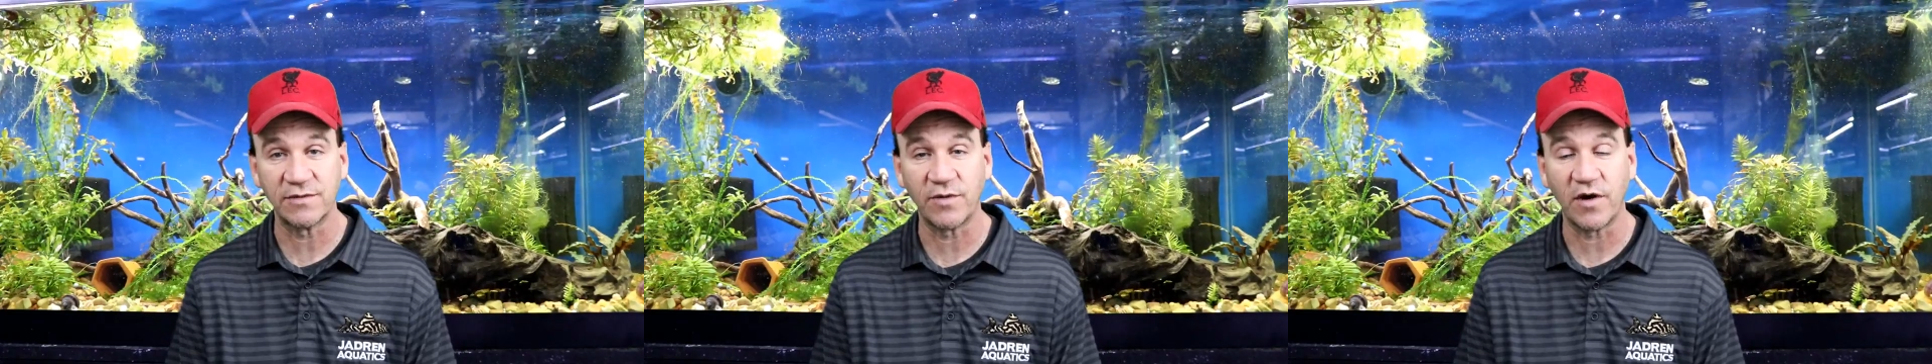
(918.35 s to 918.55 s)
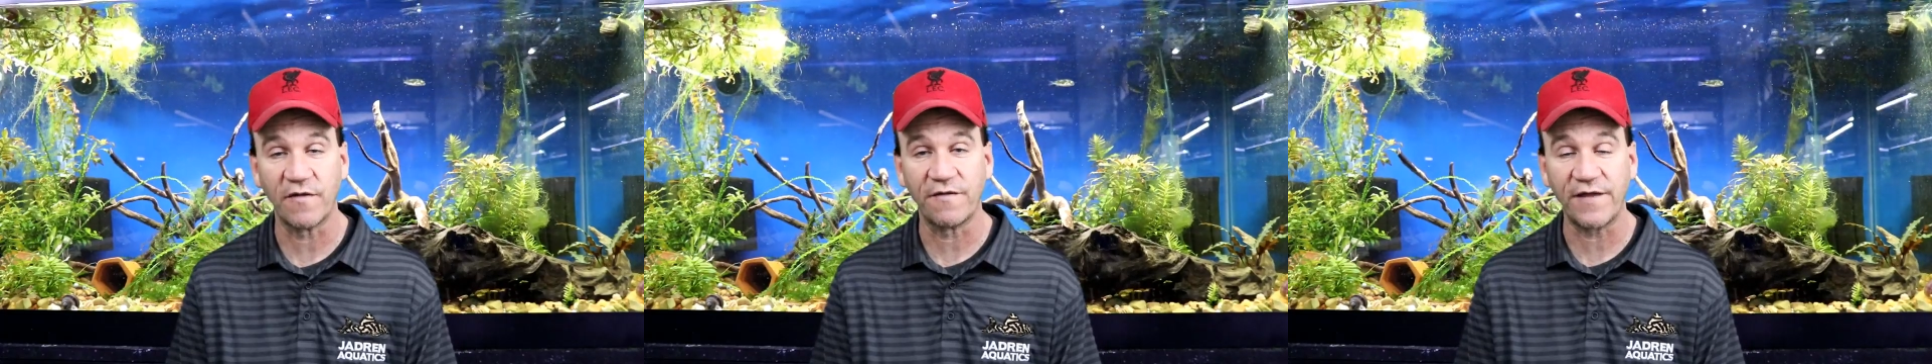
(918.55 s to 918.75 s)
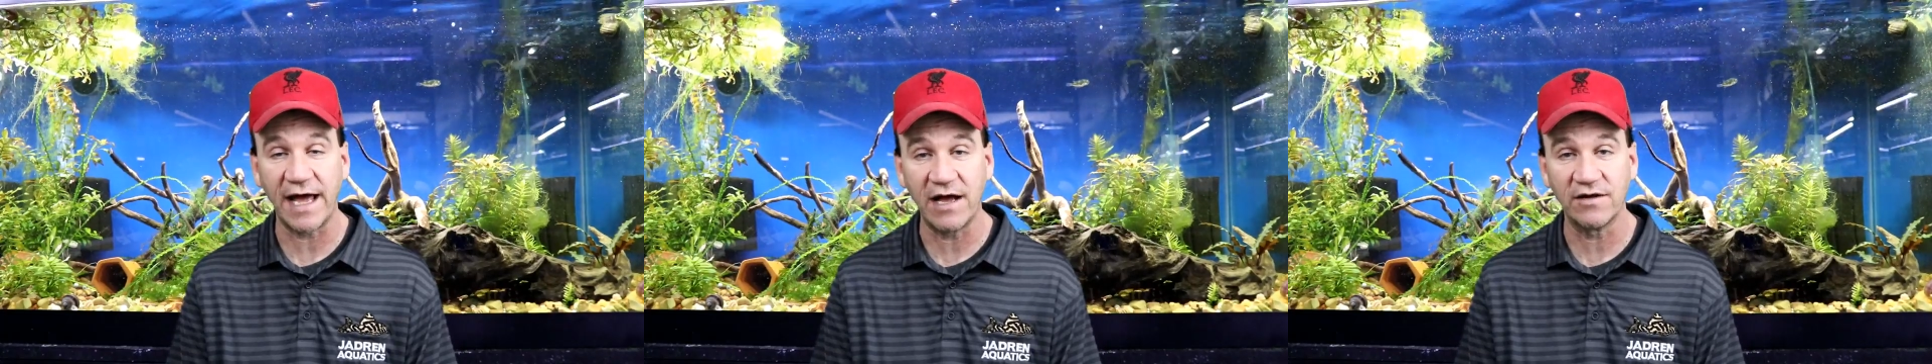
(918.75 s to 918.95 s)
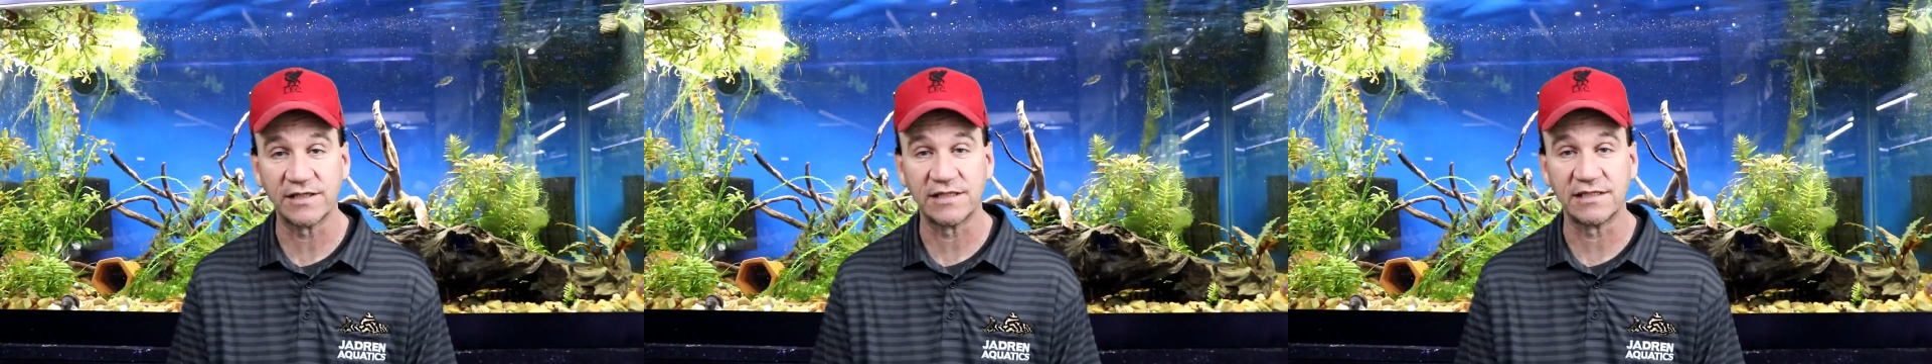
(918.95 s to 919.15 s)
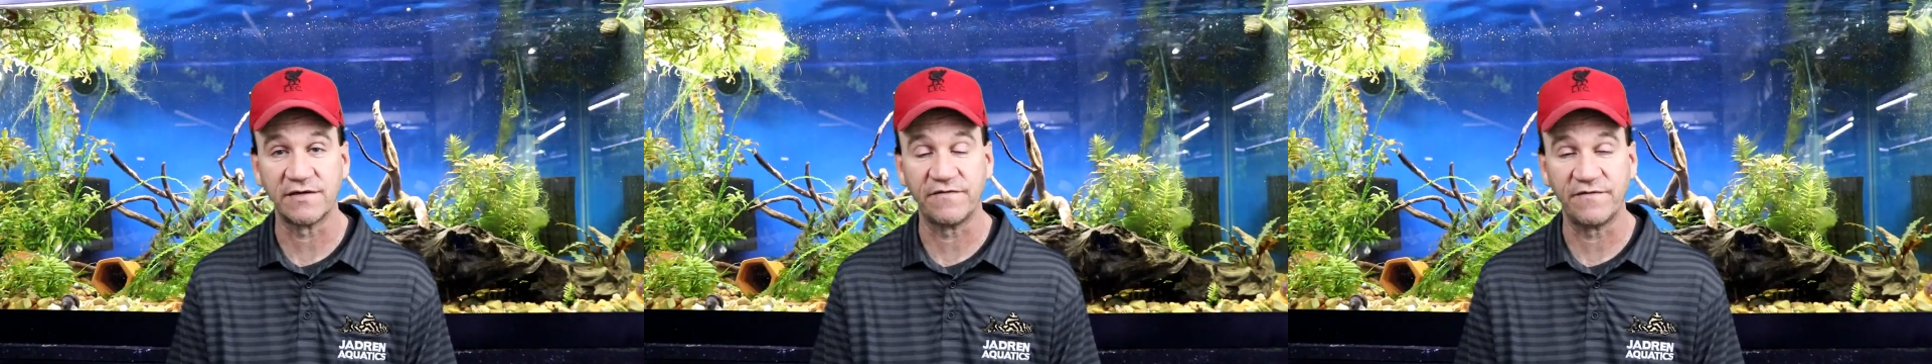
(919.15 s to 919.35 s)
upon
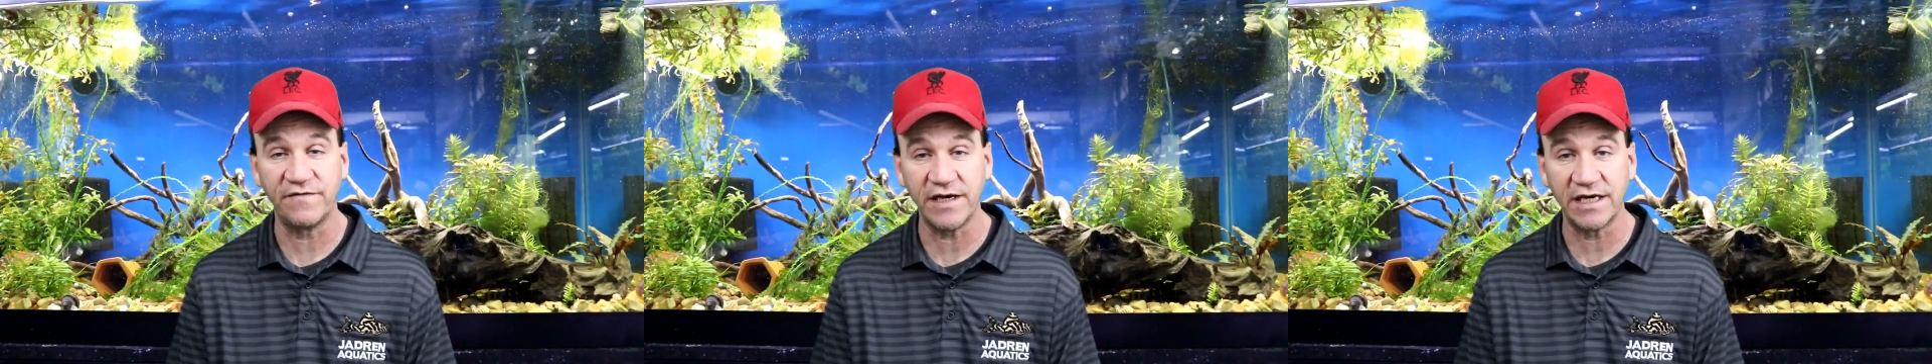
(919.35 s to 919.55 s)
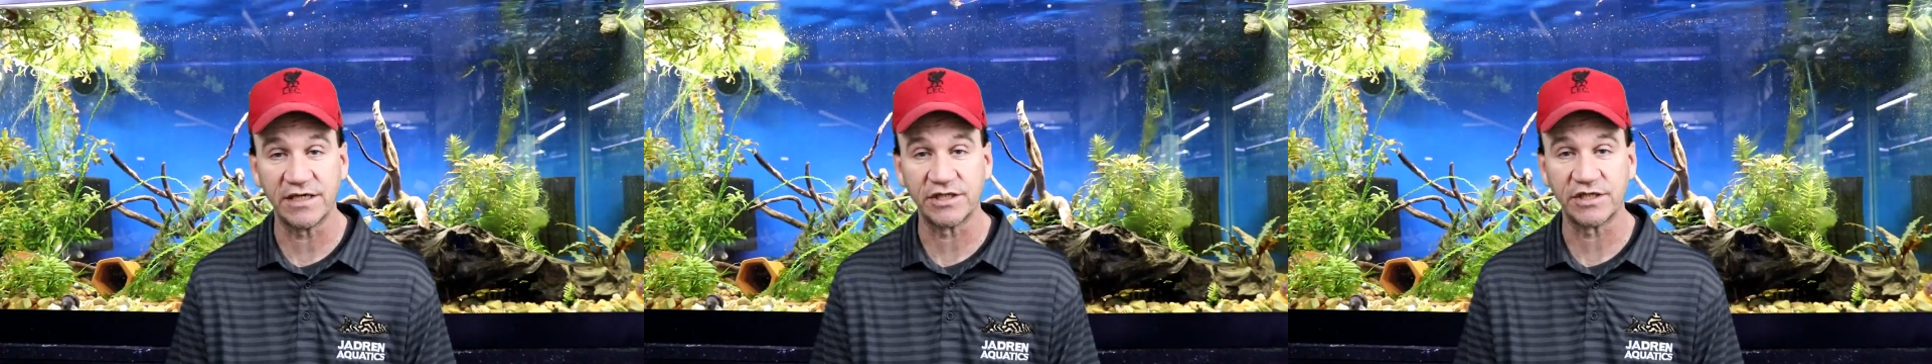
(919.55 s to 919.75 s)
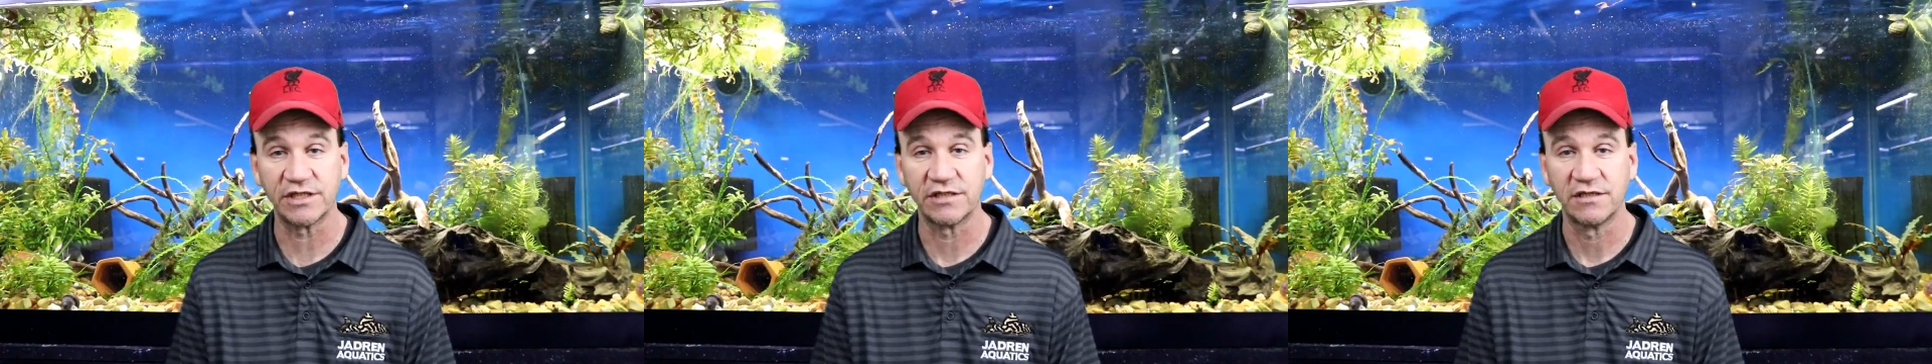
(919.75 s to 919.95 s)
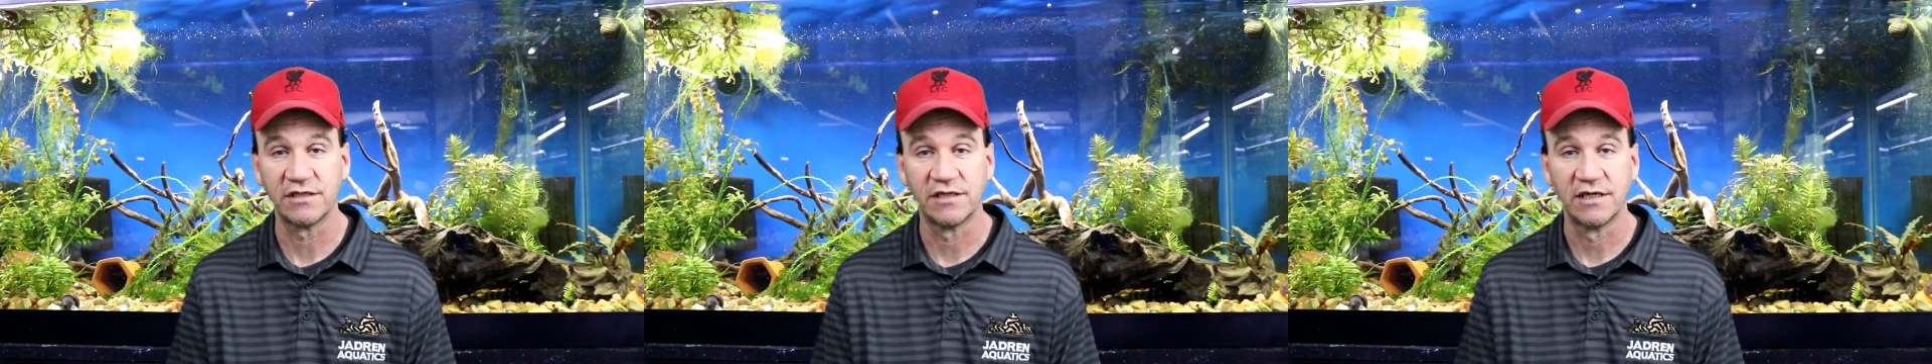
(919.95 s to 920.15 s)
thousands of fish.